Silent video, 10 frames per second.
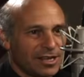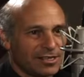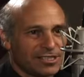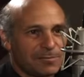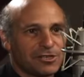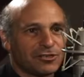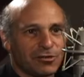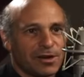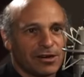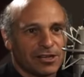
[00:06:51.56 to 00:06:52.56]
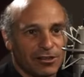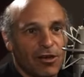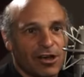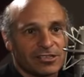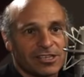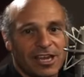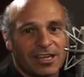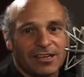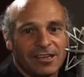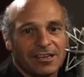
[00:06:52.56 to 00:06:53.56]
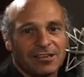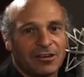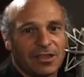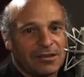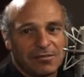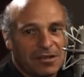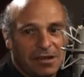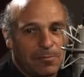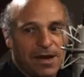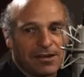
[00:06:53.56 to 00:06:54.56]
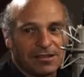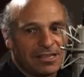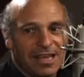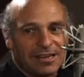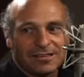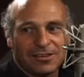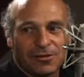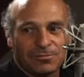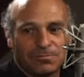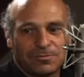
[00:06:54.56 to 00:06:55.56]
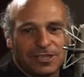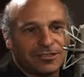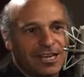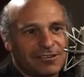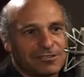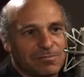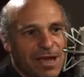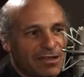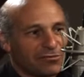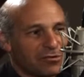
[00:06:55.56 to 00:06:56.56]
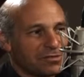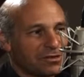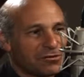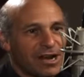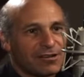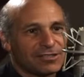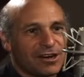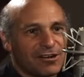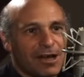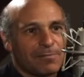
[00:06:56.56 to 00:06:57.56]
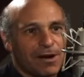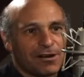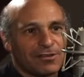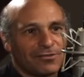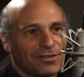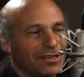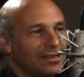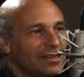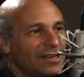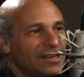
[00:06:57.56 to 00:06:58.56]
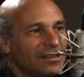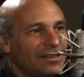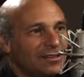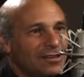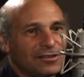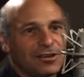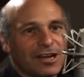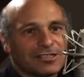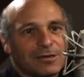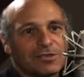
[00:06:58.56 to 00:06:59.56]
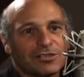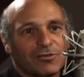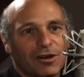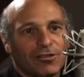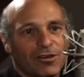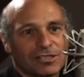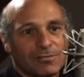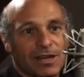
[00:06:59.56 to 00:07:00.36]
an exception to American law saying, you know, that apparently that, you know, dictators in bathrobes and crowns are not part of uh, they're not subject to our laws